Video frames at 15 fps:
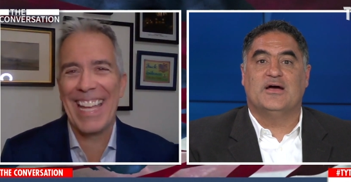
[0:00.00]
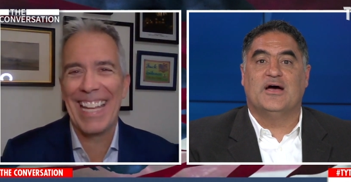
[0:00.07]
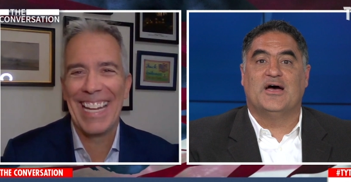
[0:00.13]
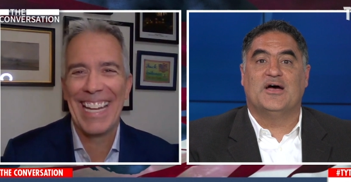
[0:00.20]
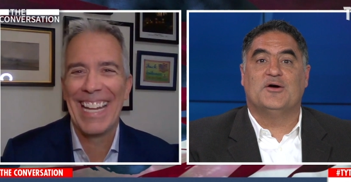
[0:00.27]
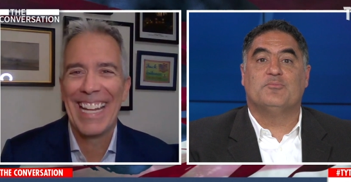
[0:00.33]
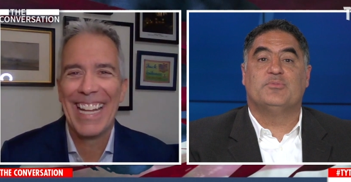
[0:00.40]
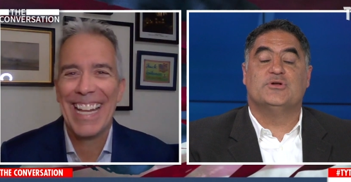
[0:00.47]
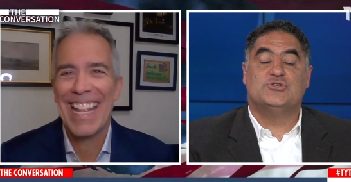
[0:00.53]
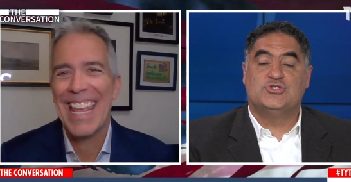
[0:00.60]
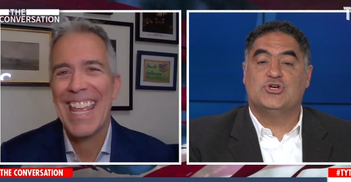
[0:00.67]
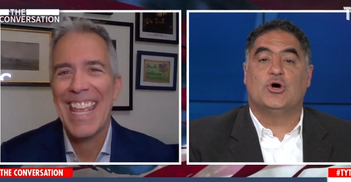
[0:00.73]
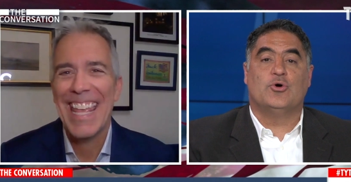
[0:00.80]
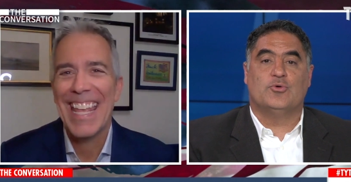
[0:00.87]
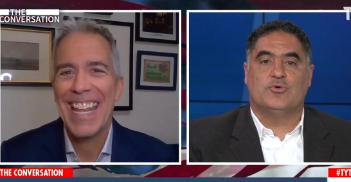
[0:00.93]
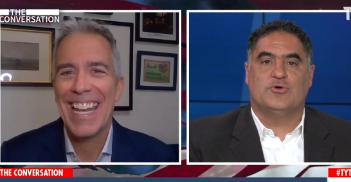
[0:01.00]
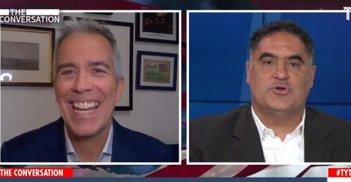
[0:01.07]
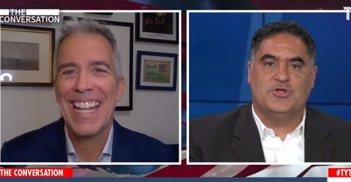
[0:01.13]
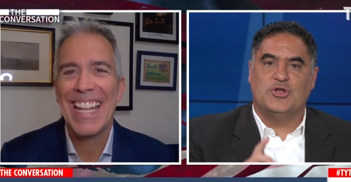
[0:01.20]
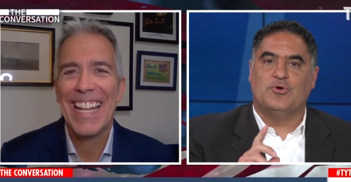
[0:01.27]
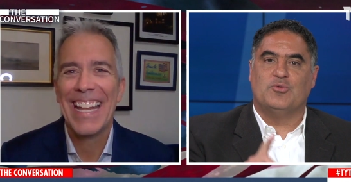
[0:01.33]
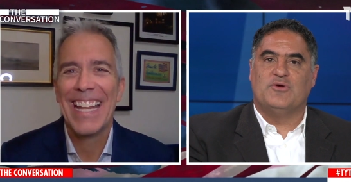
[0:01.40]
Speaker 1: uh, but Joe,
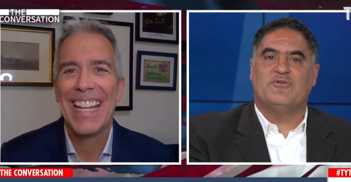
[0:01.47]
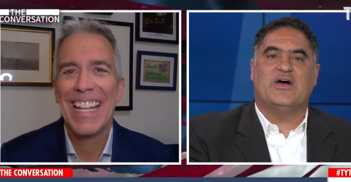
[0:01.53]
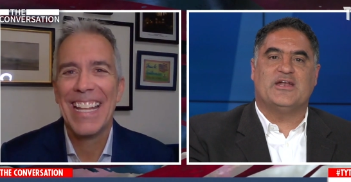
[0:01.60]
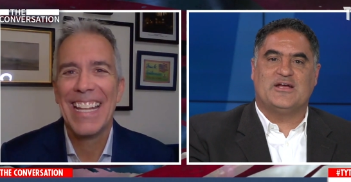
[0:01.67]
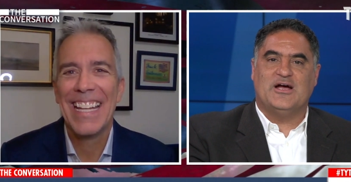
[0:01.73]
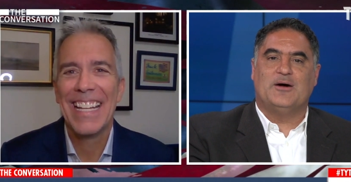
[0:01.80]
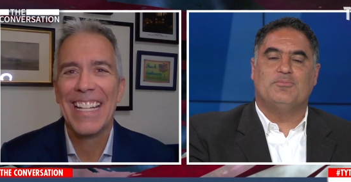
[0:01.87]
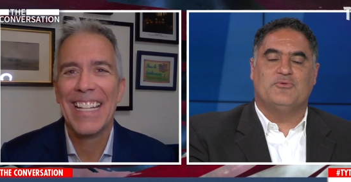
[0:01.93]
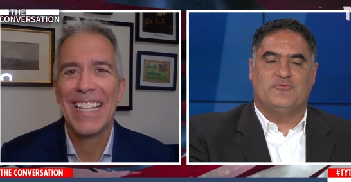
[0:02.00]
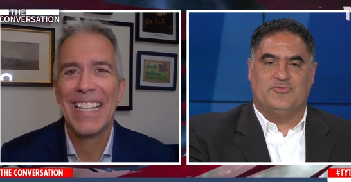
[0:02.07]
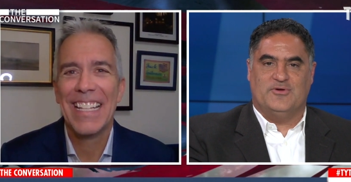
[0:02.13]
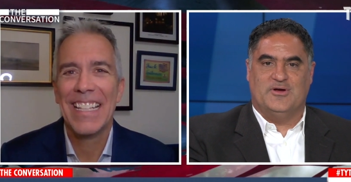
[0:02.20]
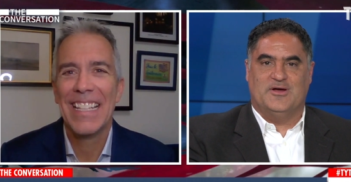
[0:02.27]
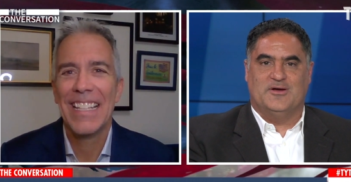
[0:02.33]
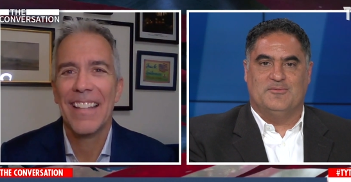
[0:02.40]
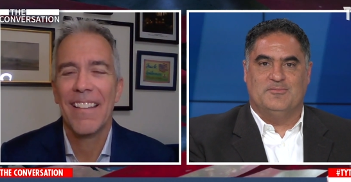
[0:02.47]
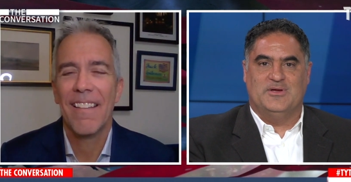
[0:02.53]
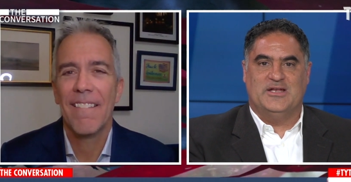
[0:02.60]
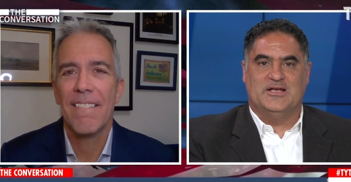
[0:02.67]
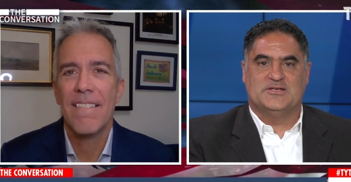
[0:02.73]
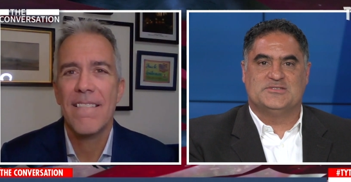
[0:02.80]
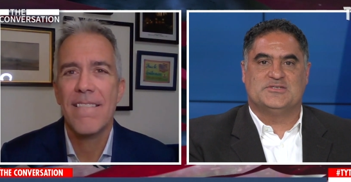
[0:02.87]
you know, we've had a couple of uh,
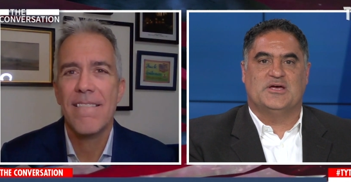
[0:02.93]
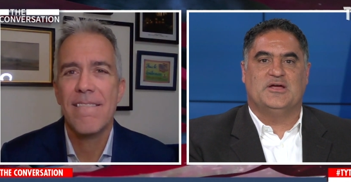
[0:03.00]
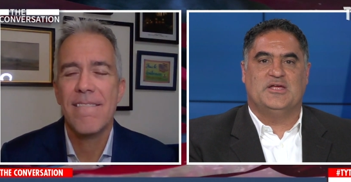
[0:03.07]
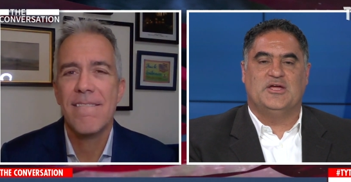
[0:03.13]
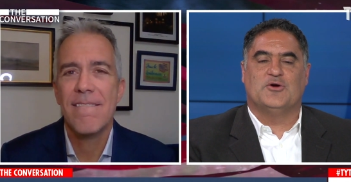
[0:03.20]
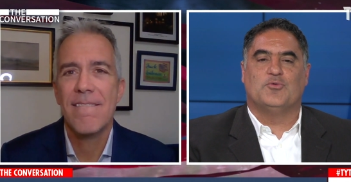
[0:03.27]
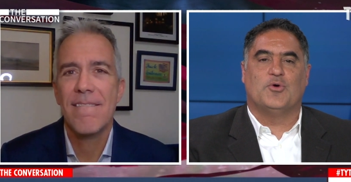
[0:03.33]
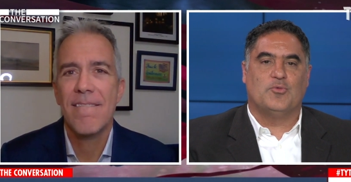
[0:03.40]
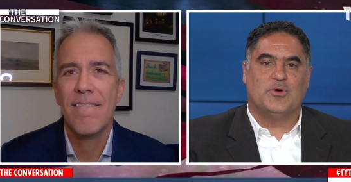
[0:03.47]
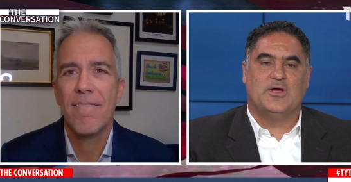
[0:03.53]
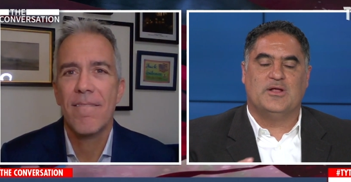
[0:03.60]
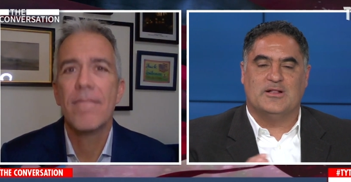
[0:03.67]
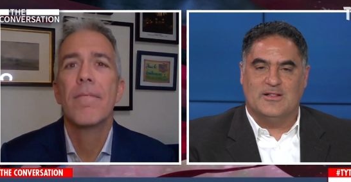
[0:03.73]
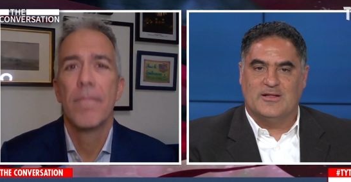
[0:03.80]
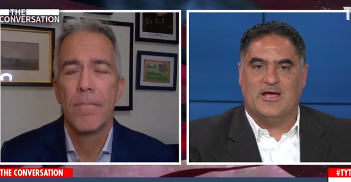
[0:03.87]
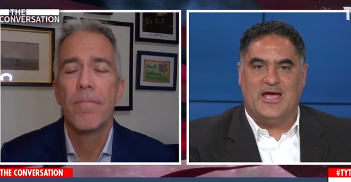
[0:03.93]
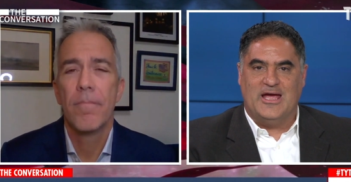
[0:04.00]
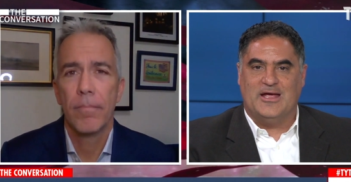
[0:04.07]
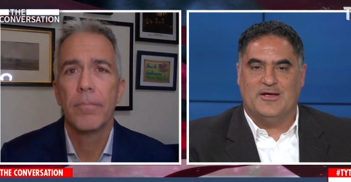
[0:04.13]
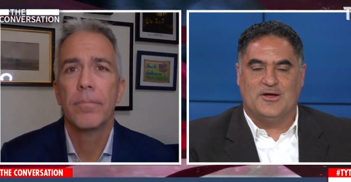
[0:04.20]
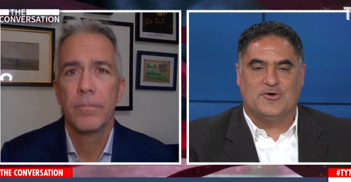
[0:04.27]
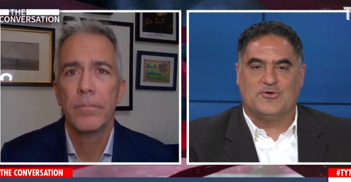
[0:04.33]
meetings here where we
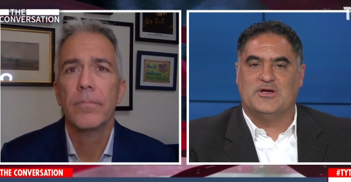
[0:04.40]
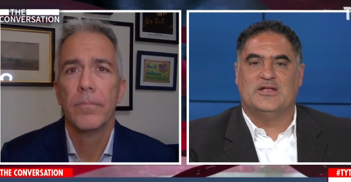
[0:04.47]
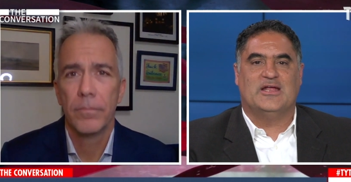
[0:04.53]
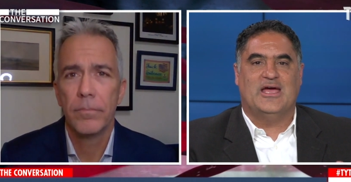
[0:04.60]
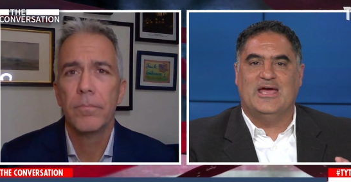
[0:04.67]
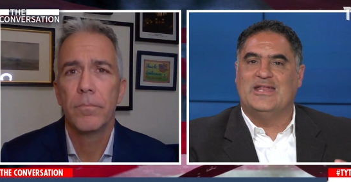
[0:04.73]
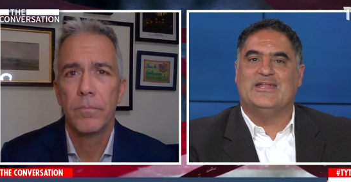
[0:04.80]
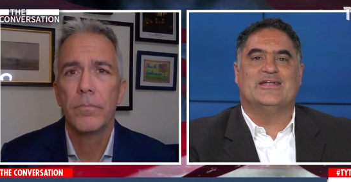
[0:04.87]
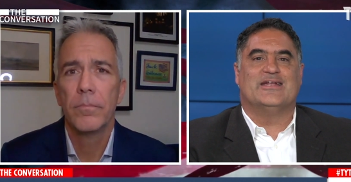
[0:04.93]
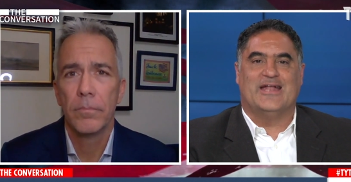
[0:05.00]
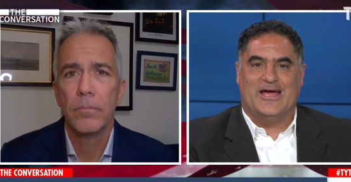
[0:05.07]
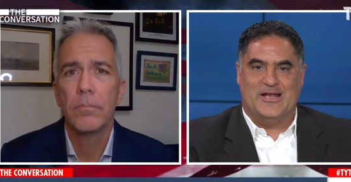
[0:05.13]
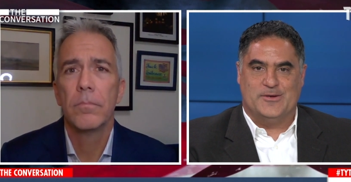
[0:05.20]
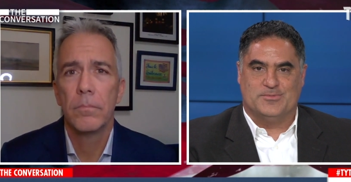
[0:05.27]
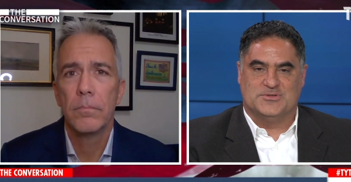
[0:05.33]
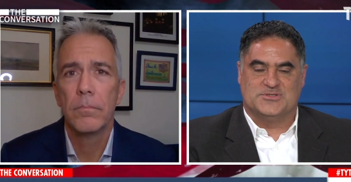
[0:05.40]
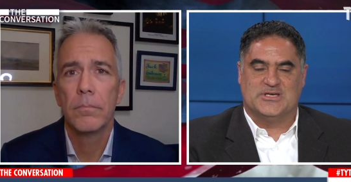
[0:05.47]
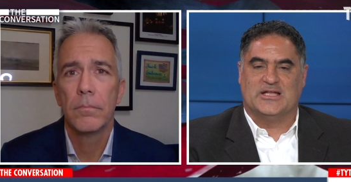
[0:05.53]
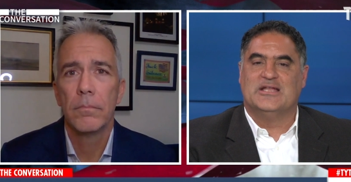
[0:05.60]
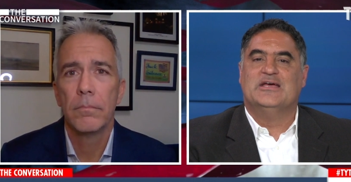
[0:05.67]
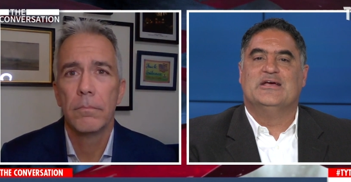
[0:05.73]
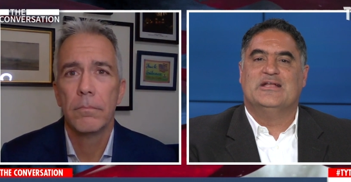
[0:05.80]
agreed 80 to 90
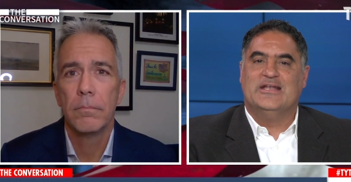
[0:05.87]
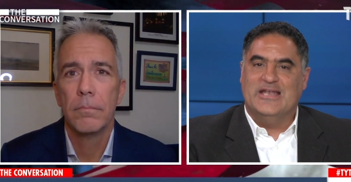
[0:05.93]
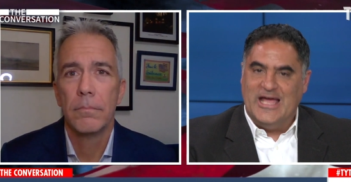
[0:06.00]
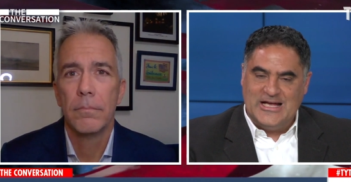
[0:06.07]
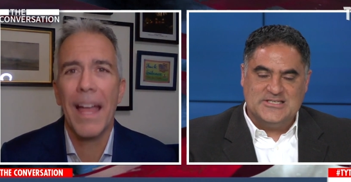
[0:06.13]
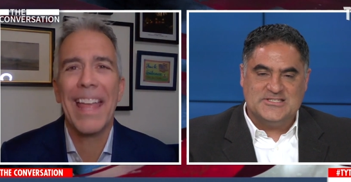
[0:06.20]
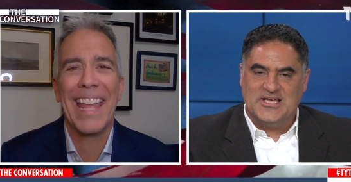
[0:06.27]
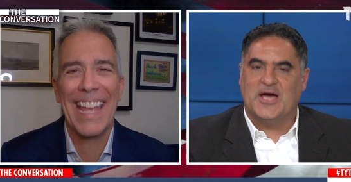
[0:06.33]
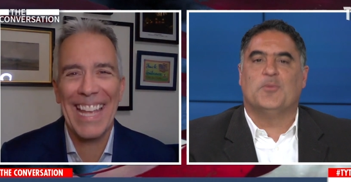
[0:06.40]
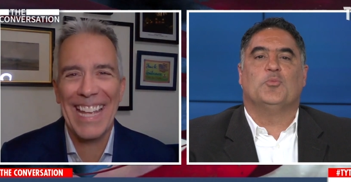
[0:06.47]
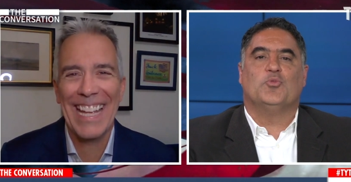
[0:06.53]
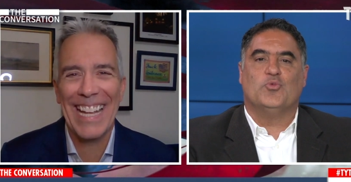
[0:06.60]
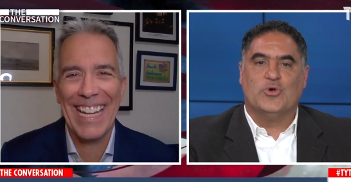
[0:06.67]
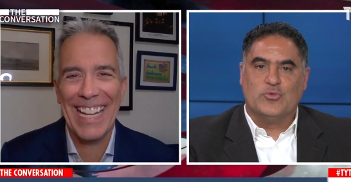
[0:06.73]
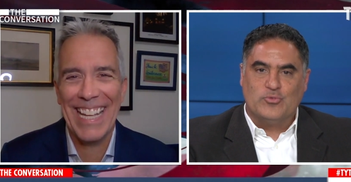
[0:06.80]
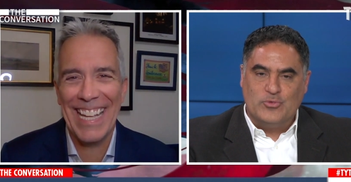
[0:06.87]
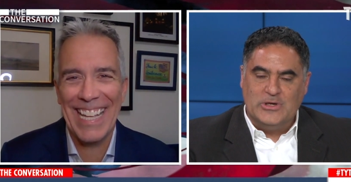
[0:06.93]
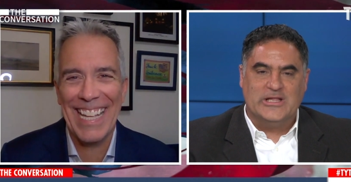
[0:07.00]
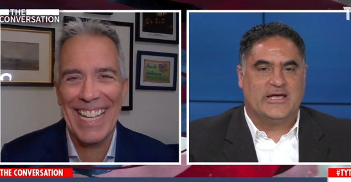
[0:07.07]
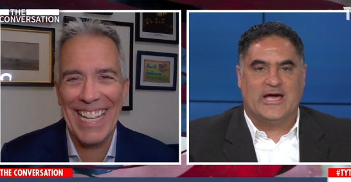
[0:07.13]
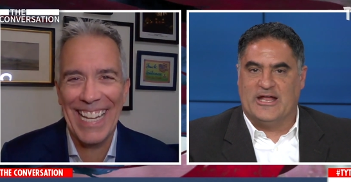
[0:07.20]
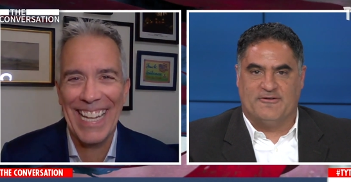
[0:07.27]
percent. Next time, we
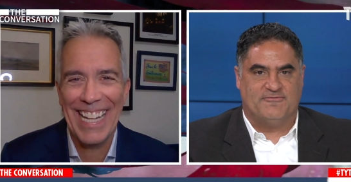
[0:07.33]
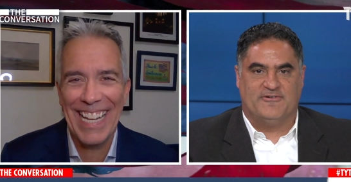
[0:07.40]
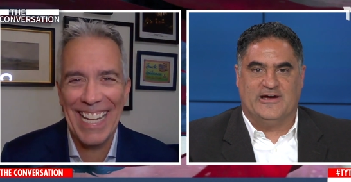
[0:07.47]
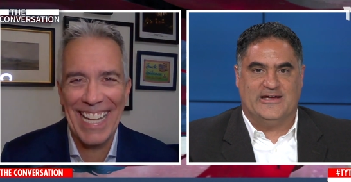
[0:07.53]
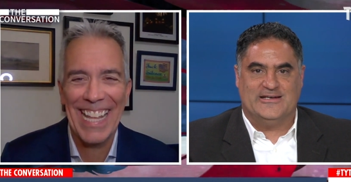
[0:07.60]
really got to fight.